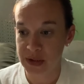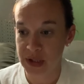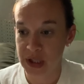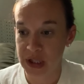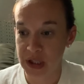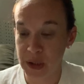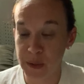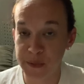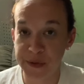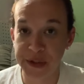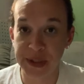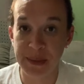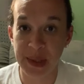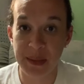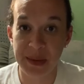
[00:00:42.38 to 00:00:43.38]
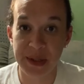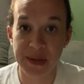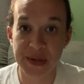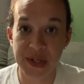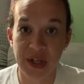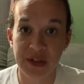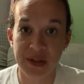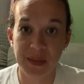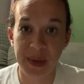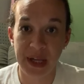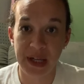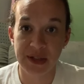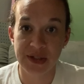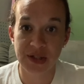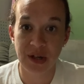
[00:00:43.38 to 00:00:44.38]
hopefully maybe you saw on the
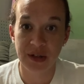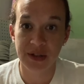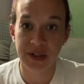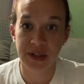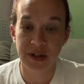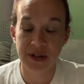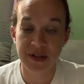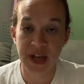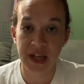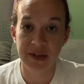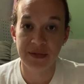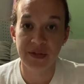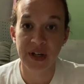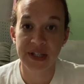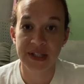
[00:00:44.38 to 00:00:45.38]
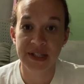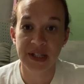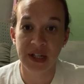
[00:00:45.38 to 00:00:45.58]
page earlier that a friend